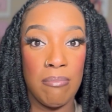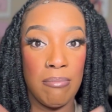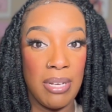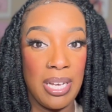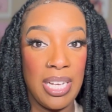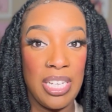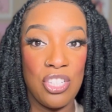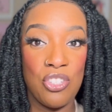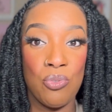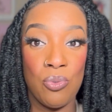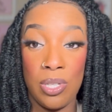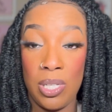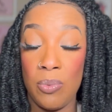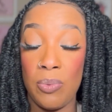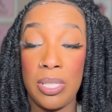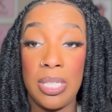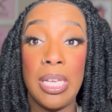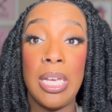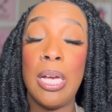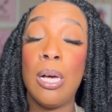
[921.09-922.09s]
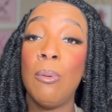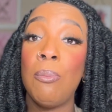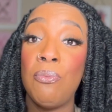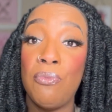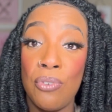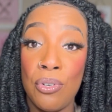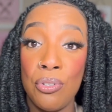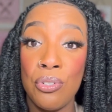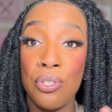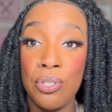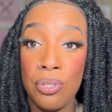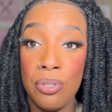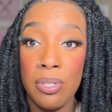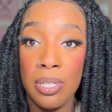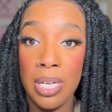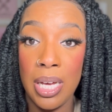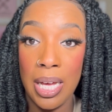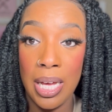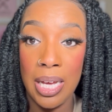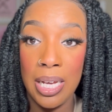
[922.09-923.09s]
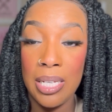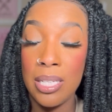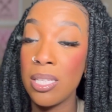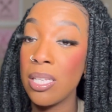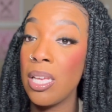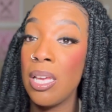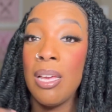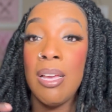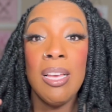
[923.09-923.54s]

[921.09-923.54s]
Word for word: base really was helpful to you guys,